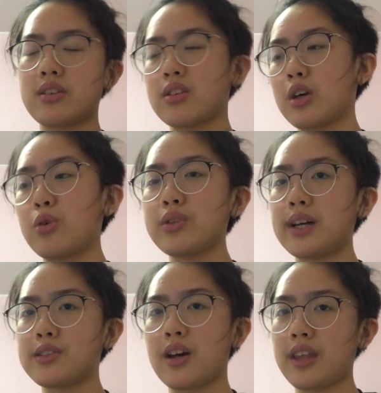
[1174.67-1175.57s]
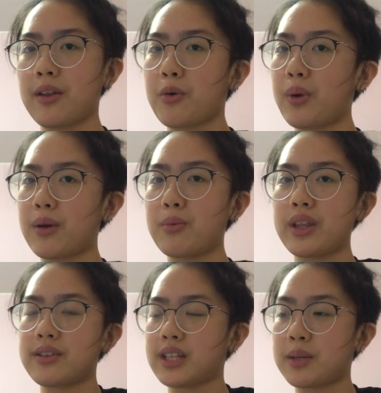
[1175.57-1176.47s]
The cooldown's not that quick
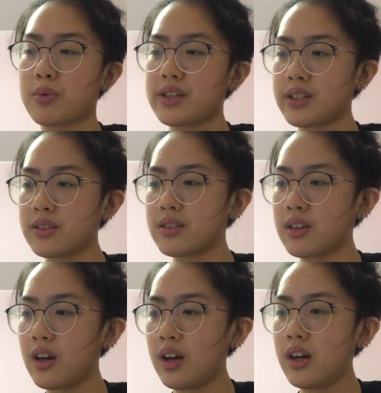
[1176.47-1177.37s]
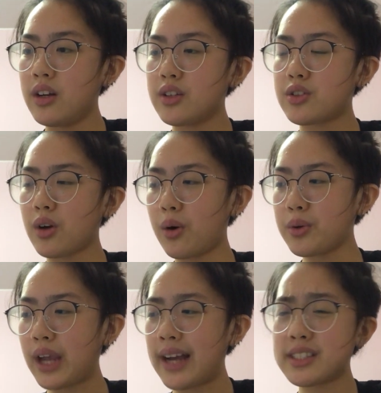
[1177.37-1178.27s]
without second presence. so you
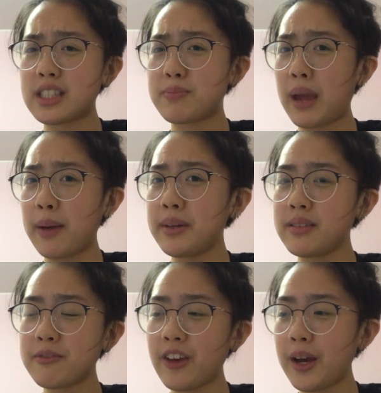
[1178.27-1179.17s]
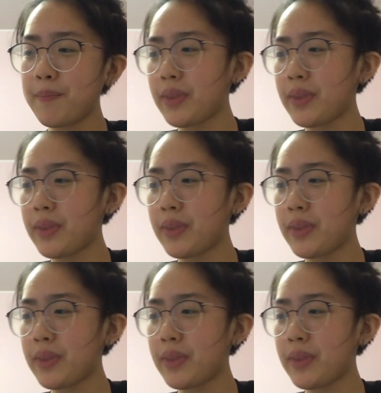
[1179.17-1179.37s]
can't spam it, fam.